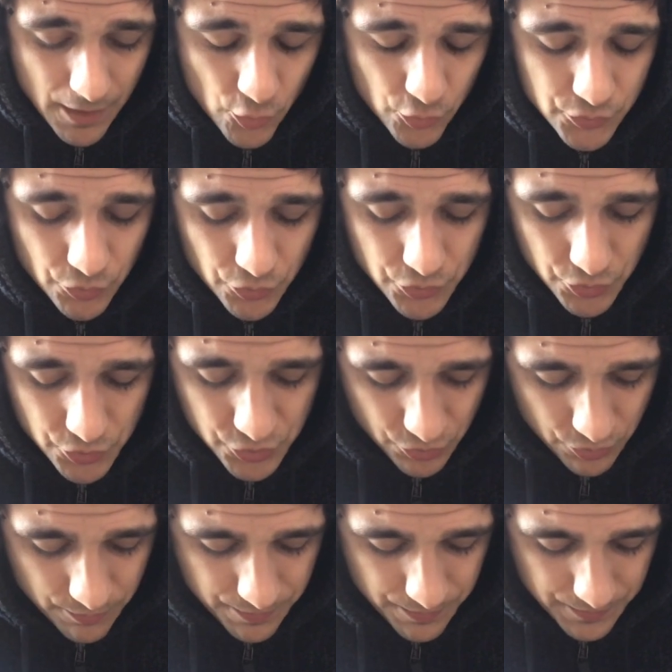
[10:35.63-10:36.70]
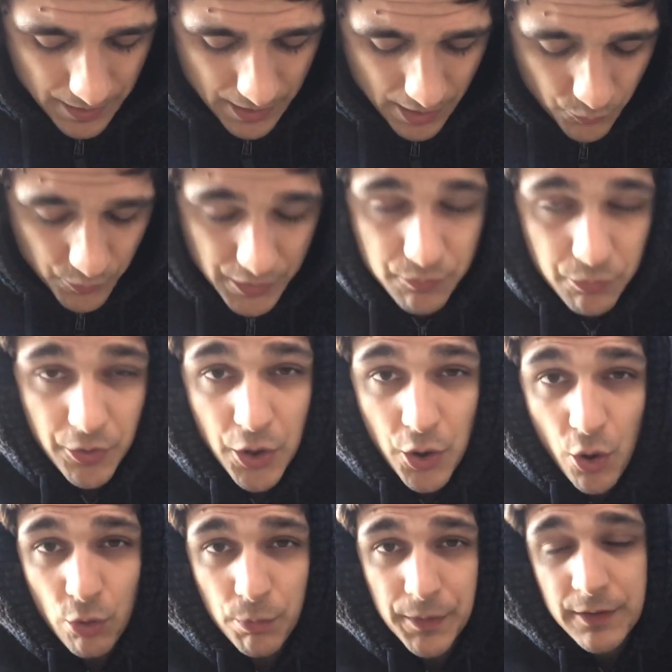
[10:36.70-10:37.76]
on, on YouTube uh, with Ronnie
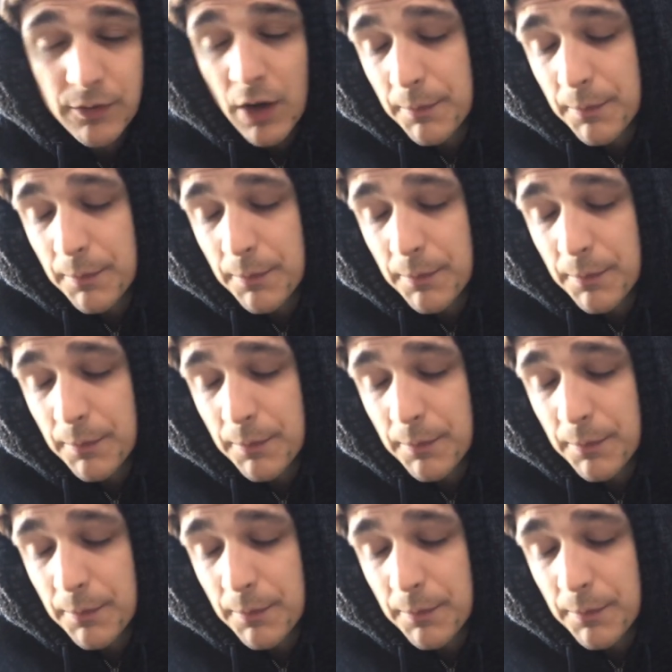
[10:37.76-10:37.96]
Coleman.